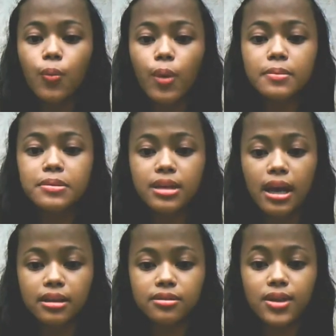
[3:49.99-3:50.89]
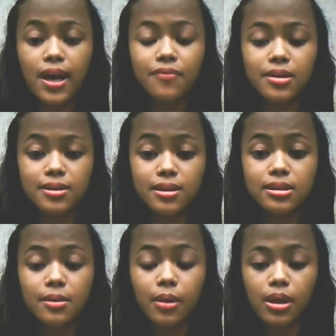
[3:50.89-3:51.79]
website traffic
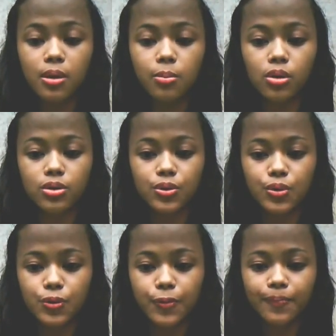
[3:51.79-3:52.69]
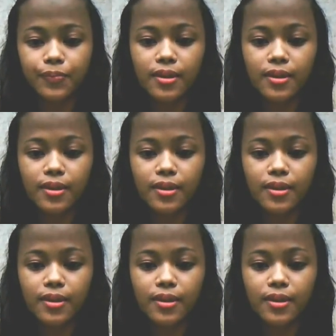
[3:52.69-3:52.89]
is available to you.